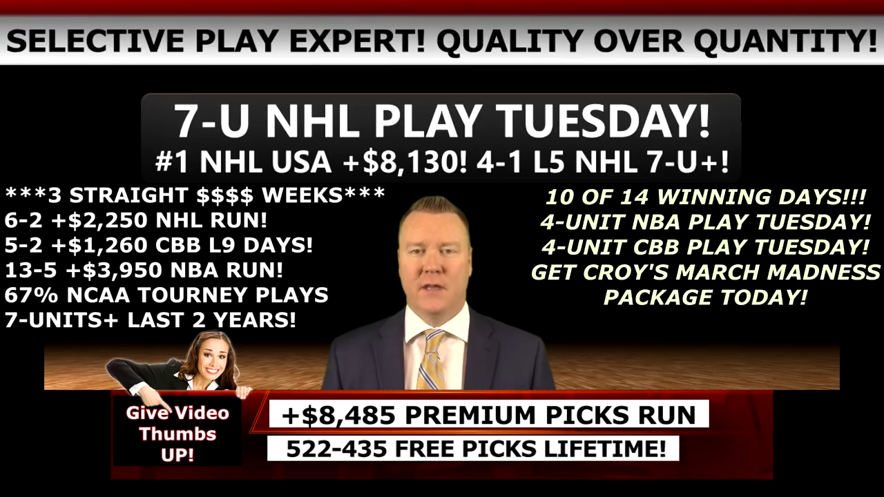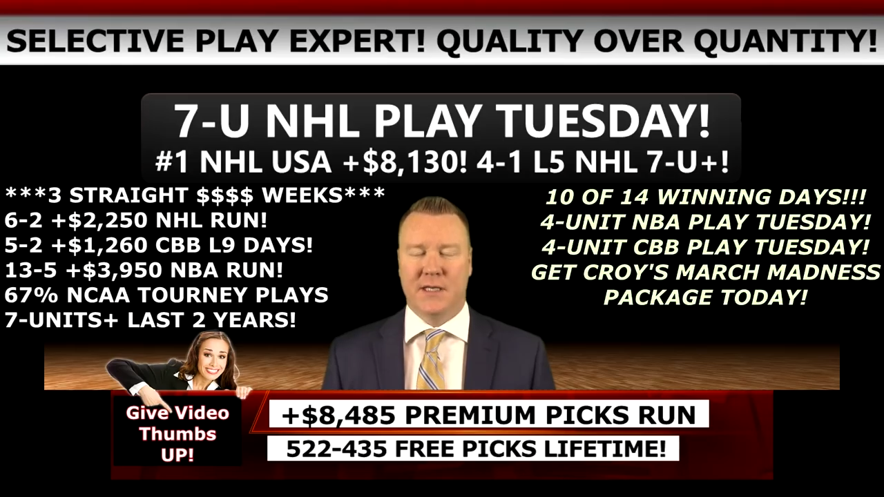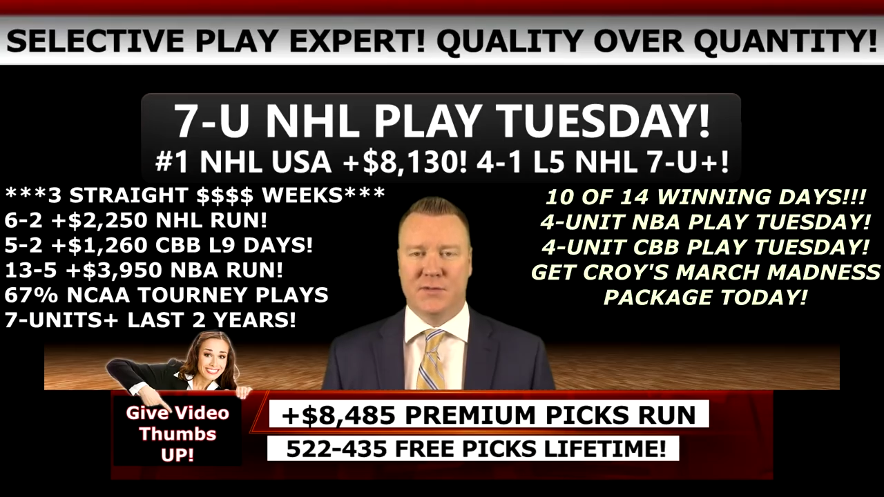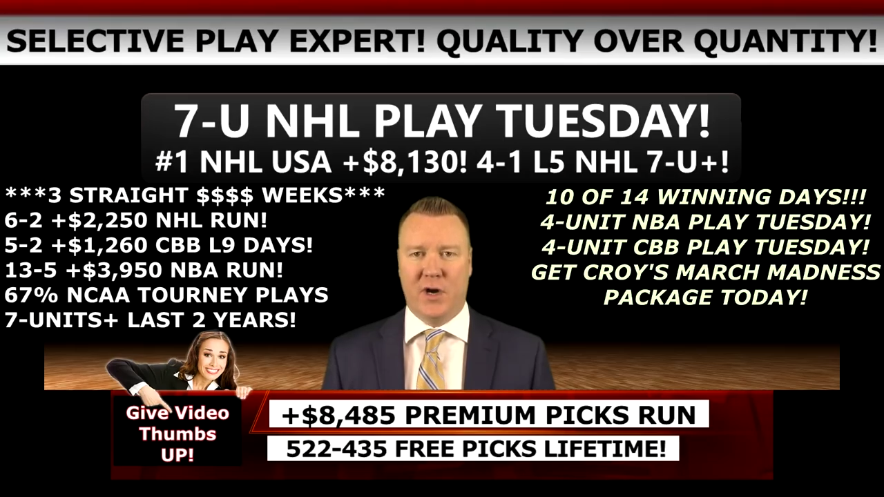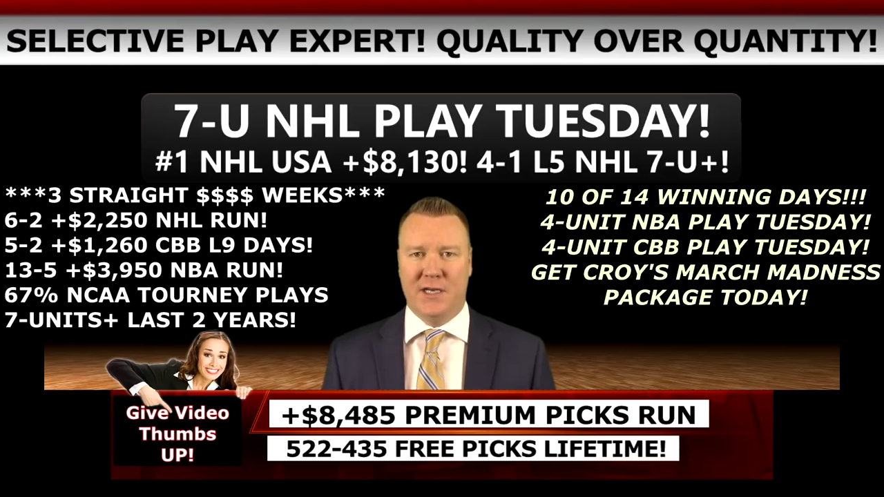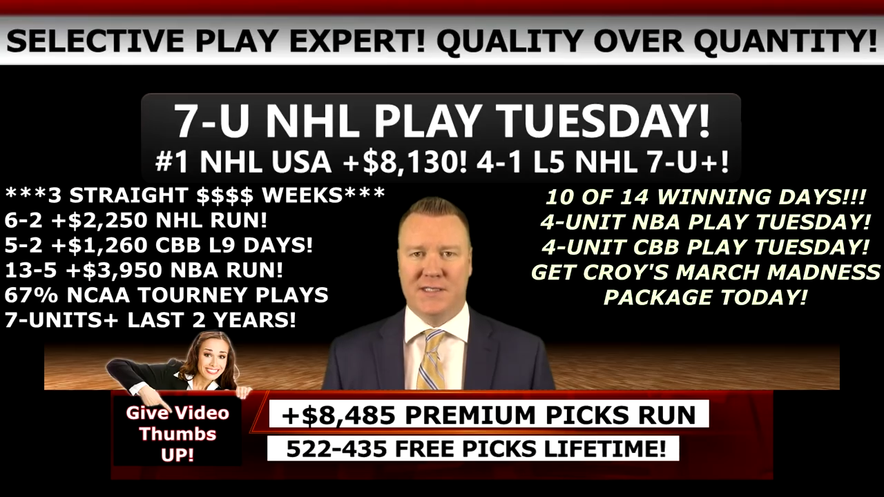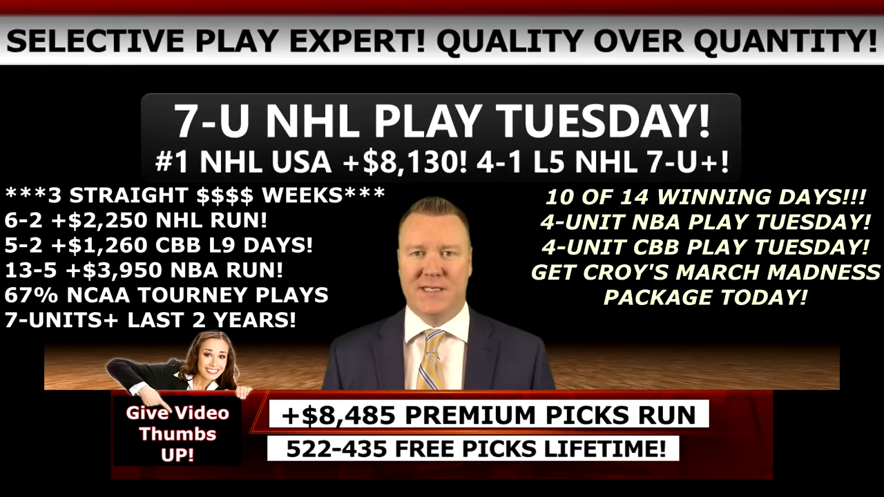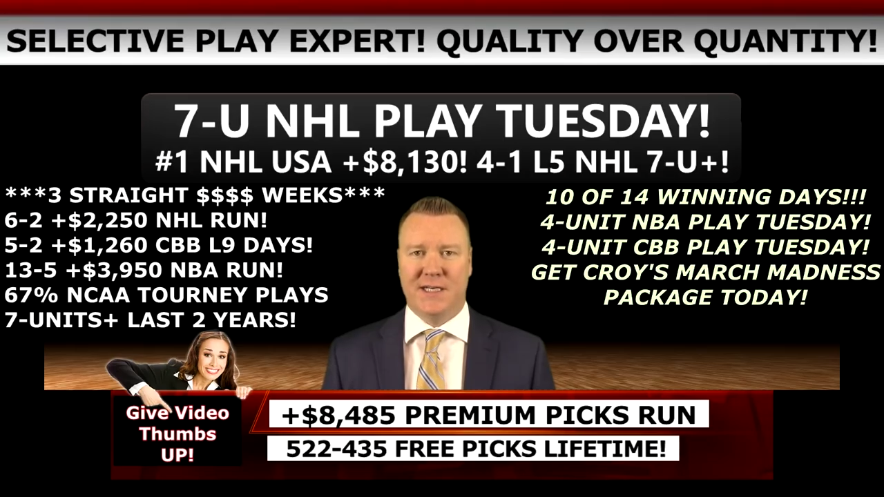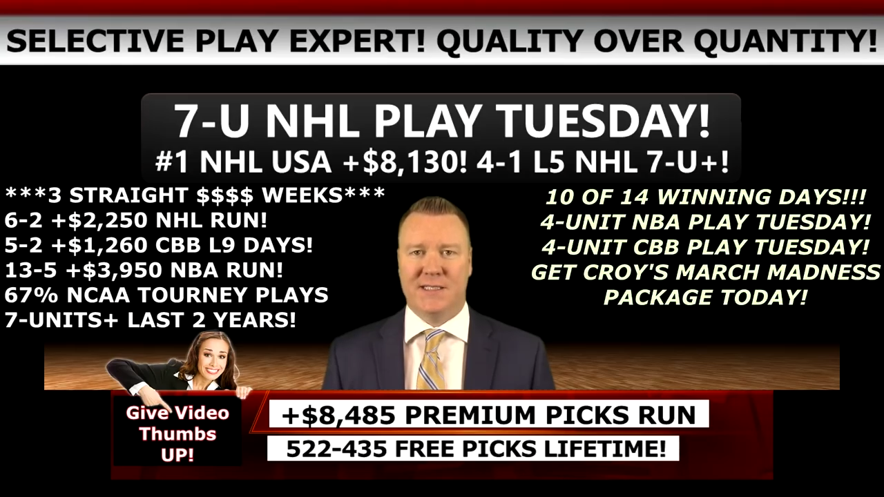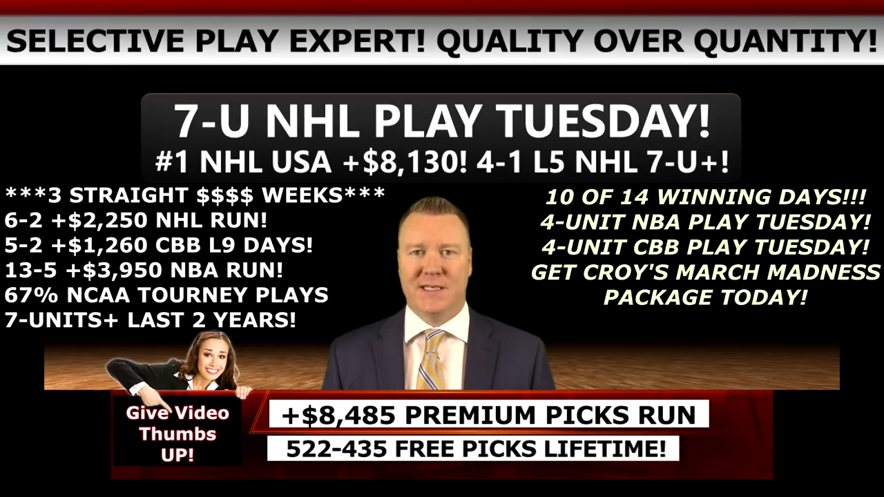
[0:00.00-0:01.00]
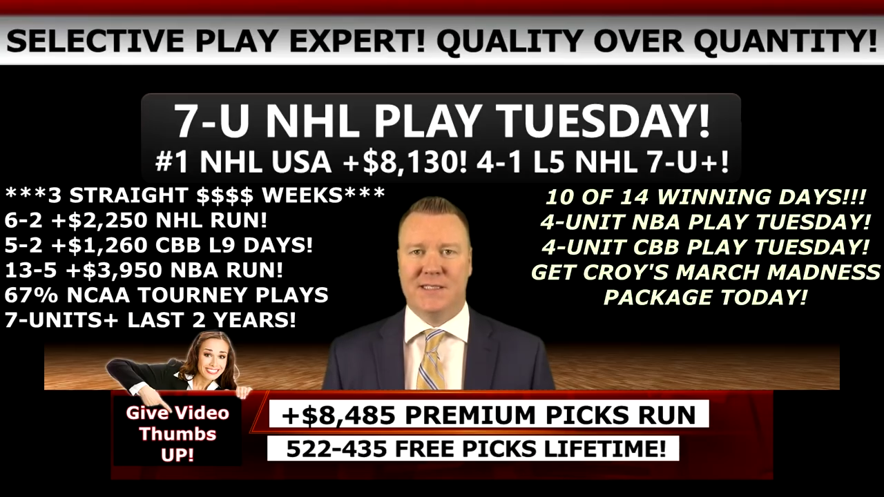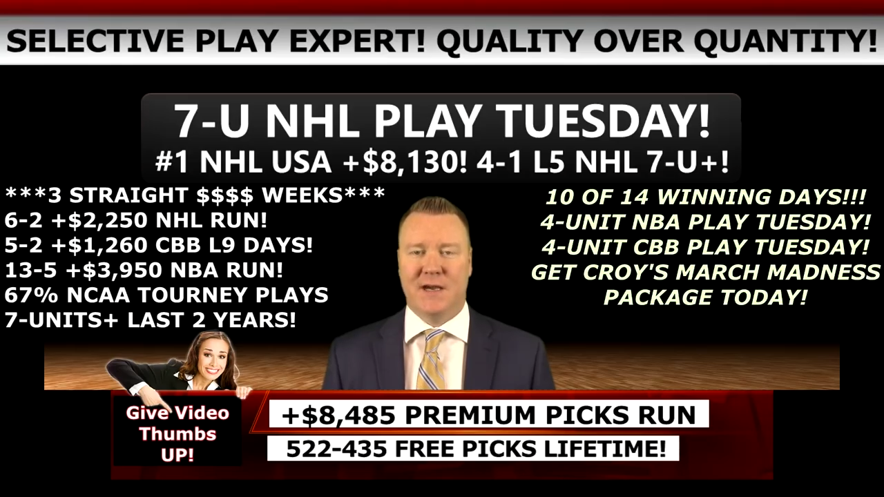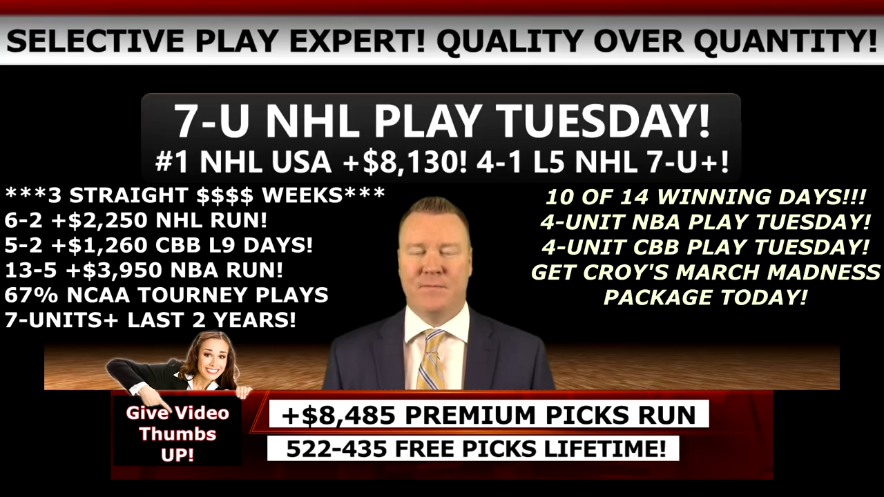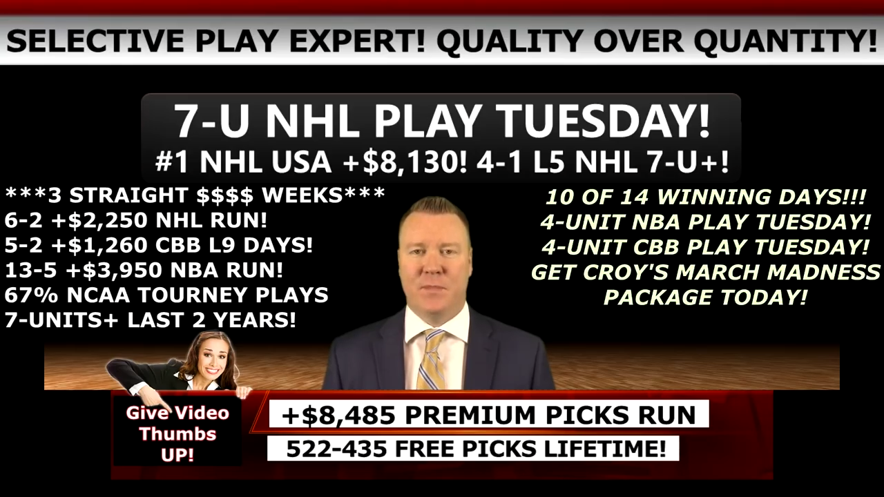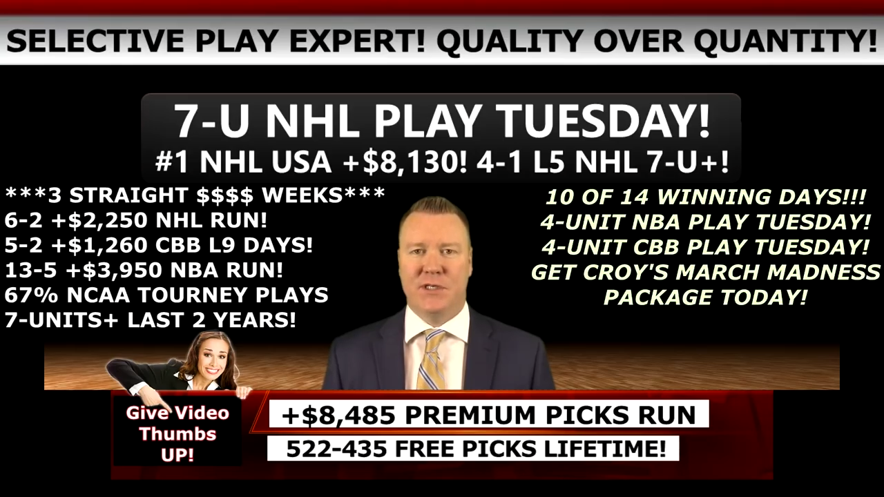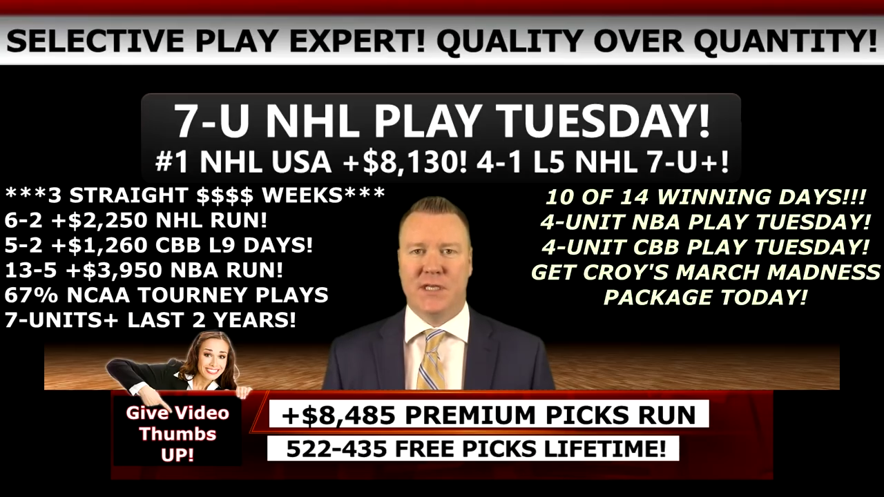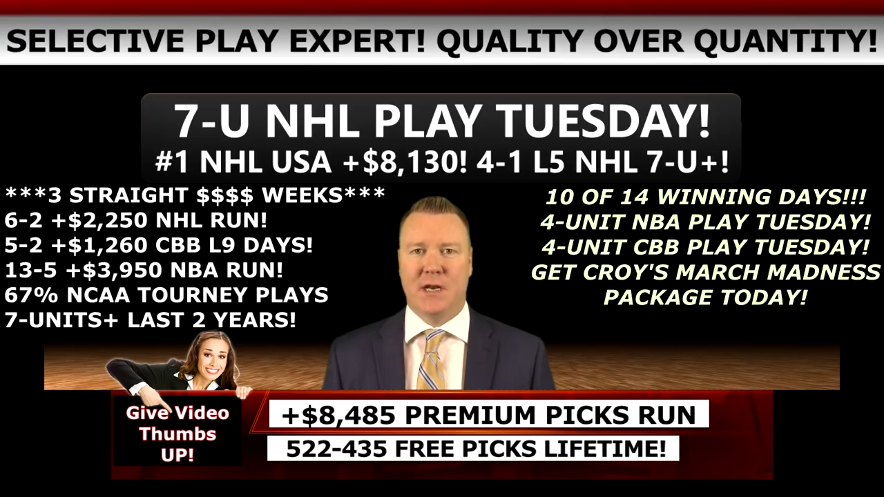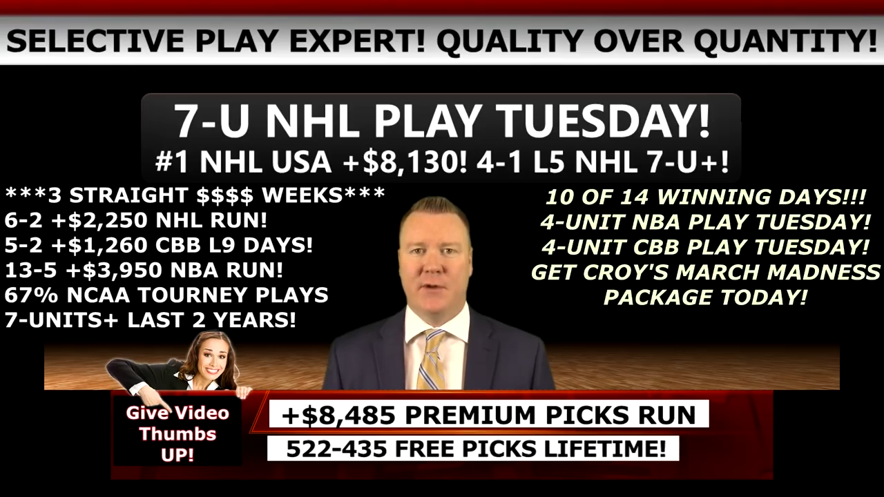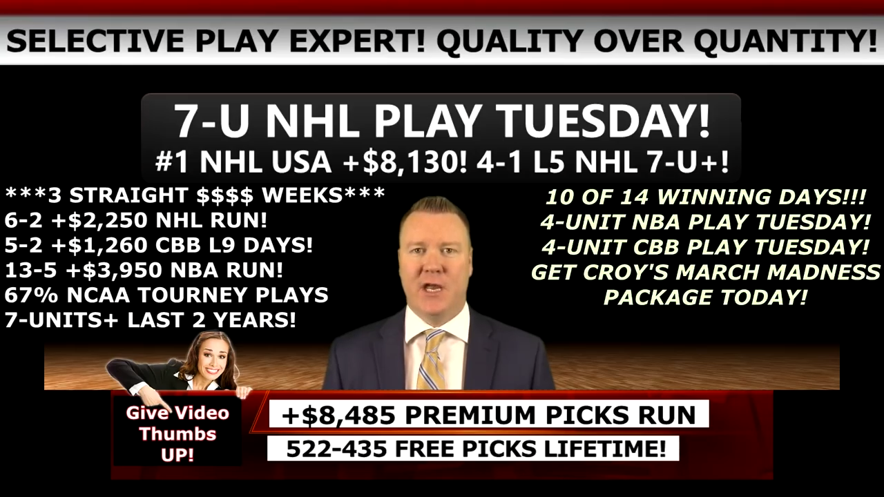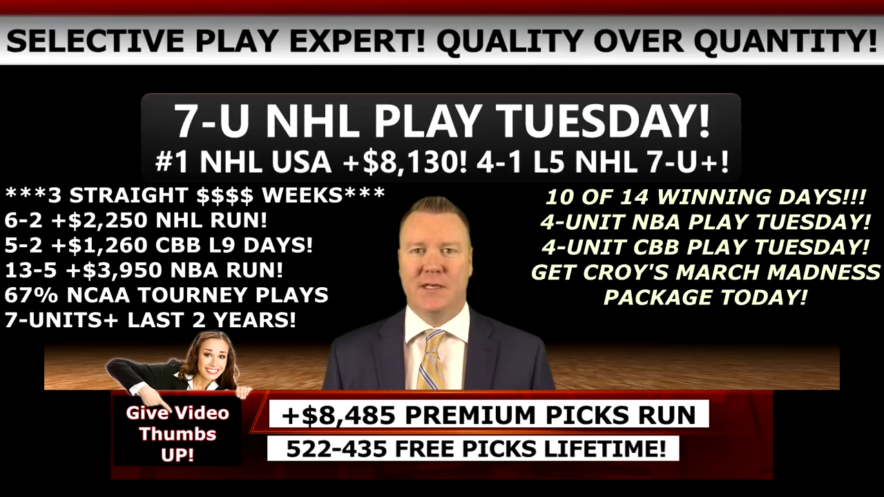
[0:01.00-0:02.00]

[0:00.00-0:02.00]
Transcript: That's right, sixty-seven percent of my